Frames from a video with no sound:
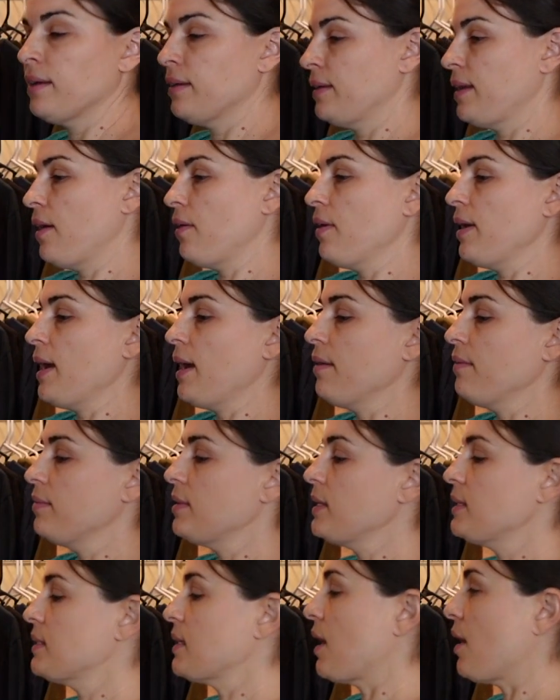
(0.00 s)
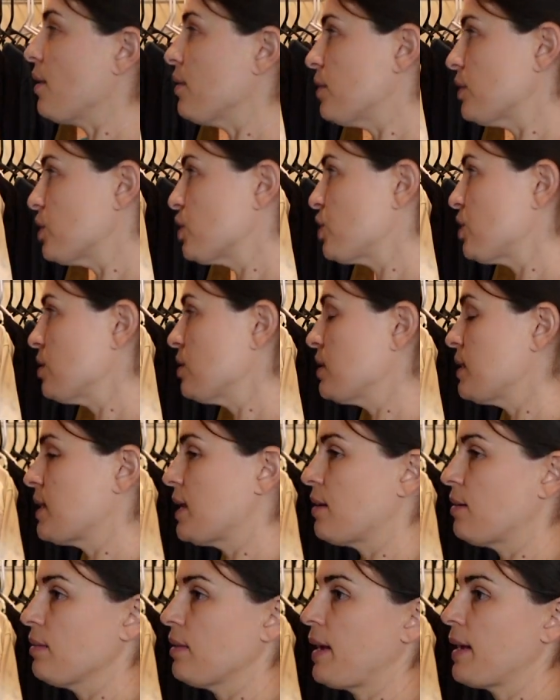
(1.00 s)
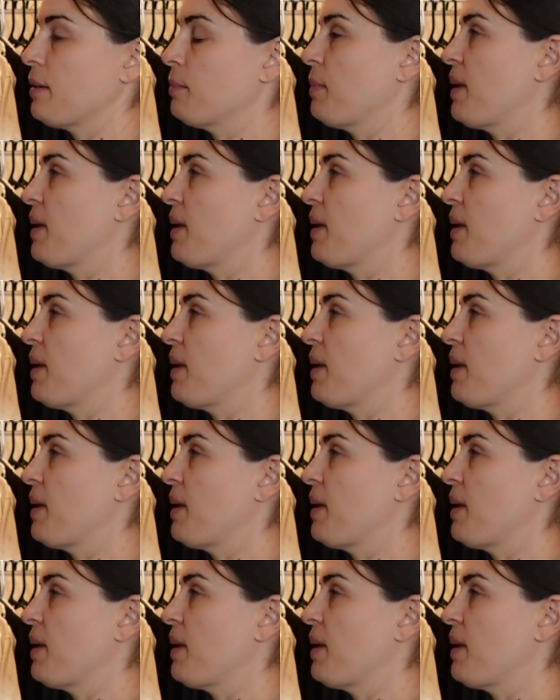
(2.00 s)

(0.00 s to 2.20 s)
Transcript: Now I have these other shirts that are like